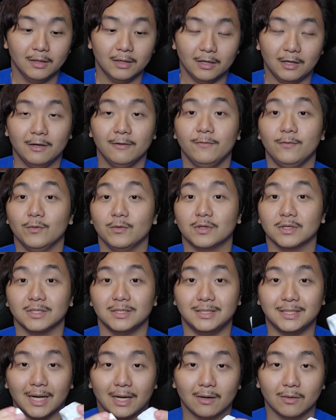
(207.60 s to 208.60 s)
if you
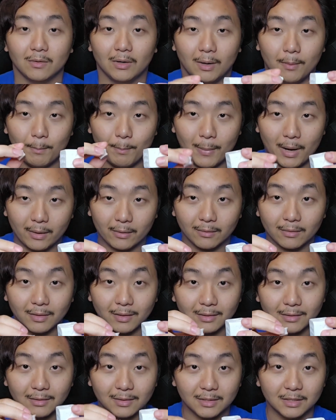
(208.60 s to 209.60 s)
just download a model
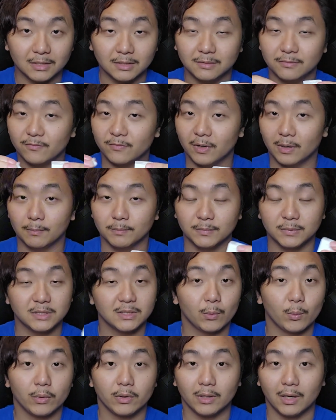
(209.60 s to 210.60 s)
like this from
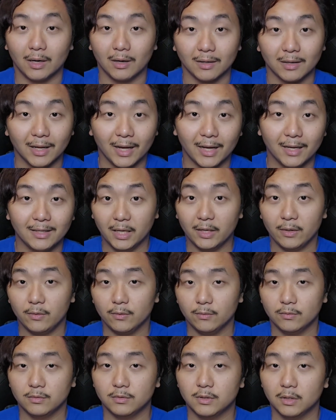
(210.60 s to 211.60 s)
somewhere online and
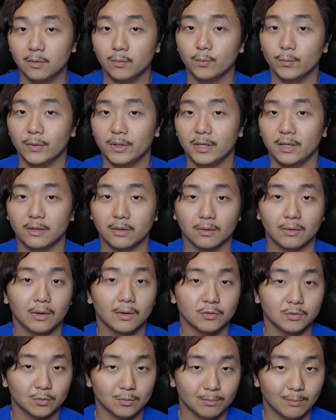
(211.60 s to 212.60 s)
you don't really know
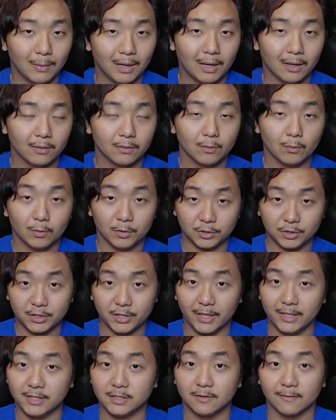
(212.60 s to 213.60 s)
how to model or
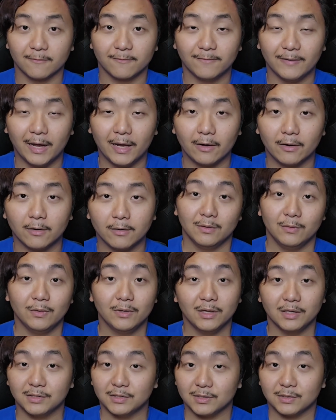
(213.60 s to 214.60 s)
change the file, you
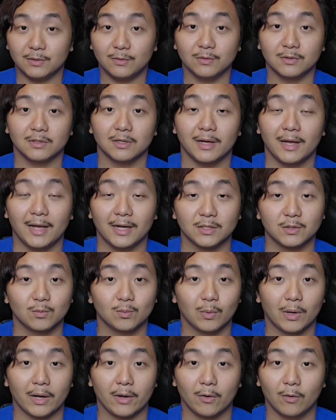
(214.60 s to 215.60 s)
can just use the X
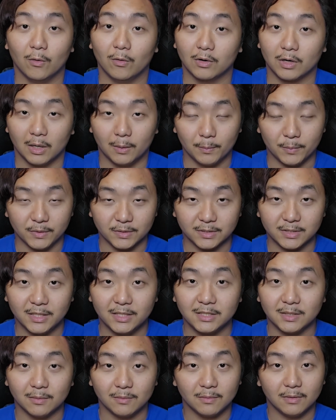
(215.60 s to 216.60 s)
Y hole
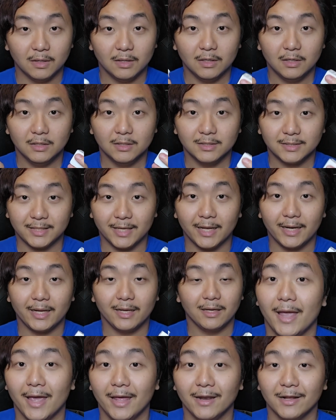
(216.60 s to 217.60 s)
compensation
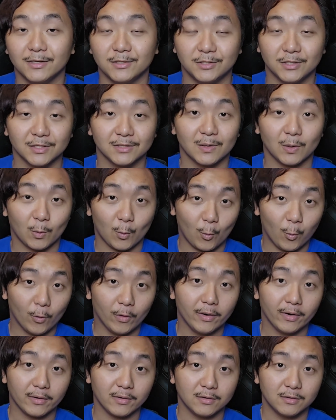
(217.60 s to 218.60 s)
setting and adjust
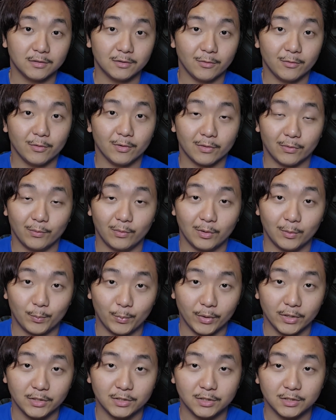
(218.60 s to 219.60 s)
according to your three D
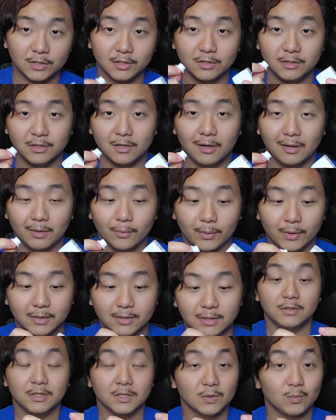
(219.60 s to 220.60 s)
printer
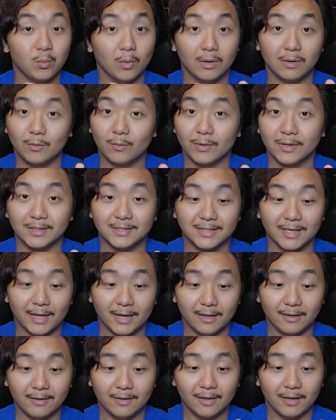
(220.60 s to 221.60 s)
tolerance. Just one quick
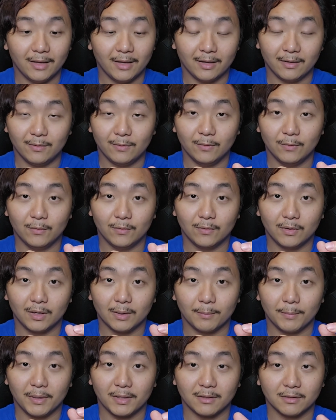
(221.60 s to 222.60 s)
setting and you
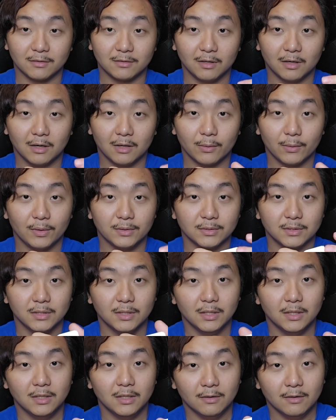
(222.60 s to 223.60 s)
can make the tolerance
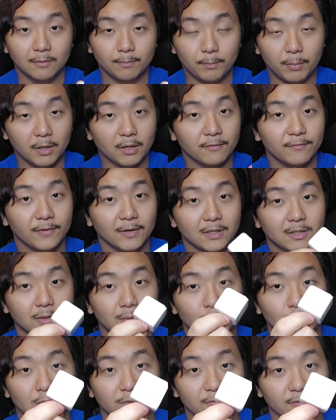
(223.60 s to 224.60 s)
perfect
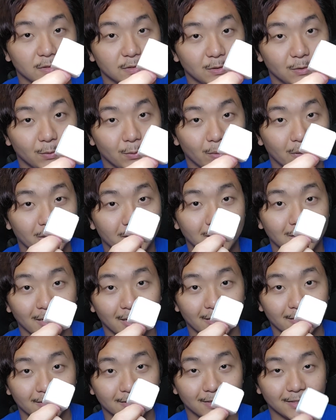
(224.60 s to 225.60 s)
with the screw in
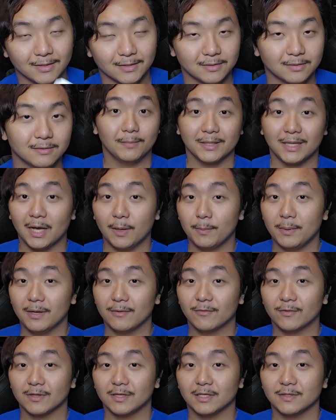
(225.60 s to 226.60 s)
like this. But that'll be
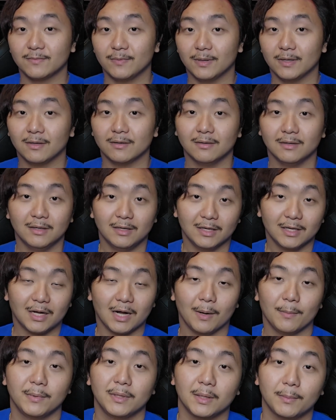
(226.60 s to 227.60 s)
it for this video.
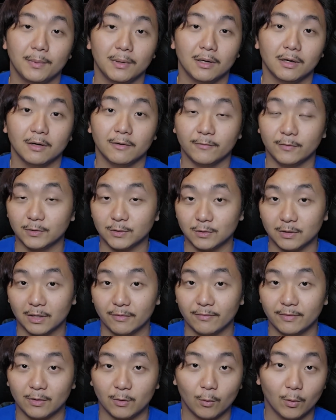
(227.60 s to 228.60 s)
Comment down below if you still have
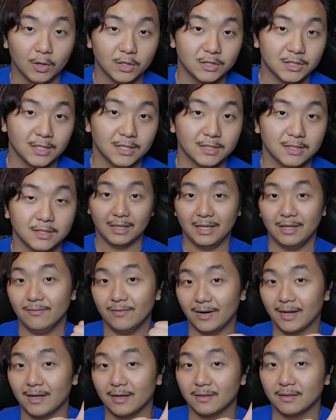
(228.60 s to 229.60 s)
any questions. Leave
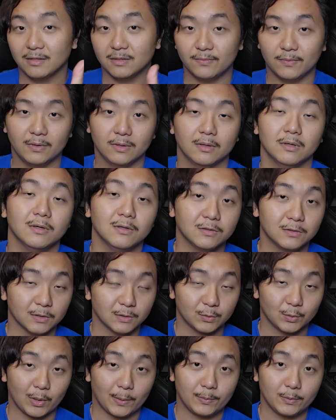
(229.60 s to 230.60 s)
a like on this video,
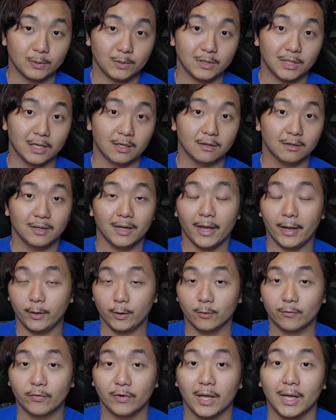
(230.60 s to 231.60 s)
subscribe to the channel, and
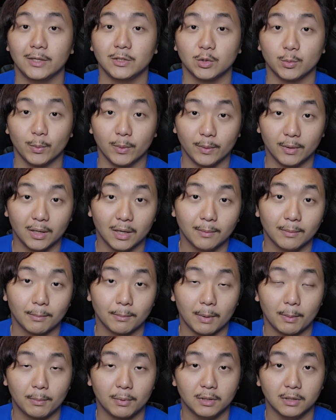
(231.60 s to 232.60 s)
don't forget to become a
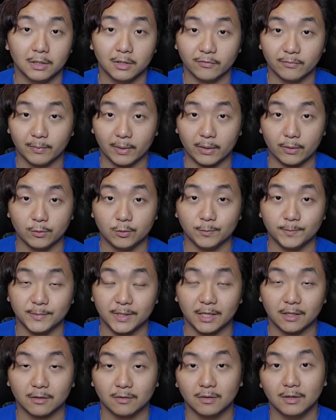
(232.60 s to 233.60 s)
member of my YouTube
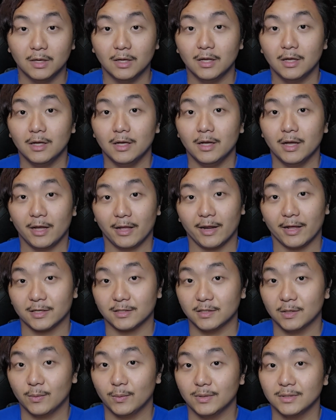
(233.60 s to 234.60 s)
channel. And
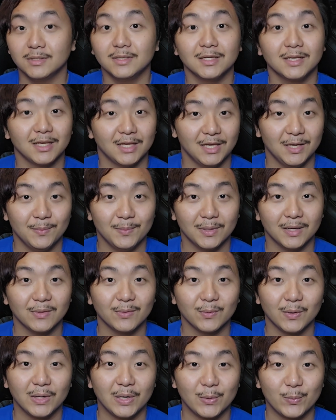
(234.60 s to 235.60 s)
as always, keep on
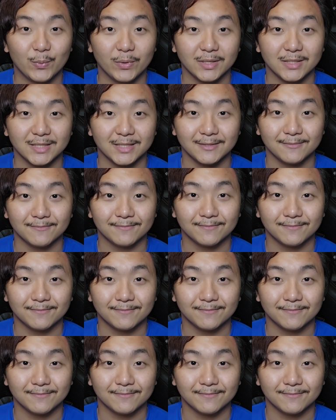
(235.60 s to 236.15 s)
three D printing.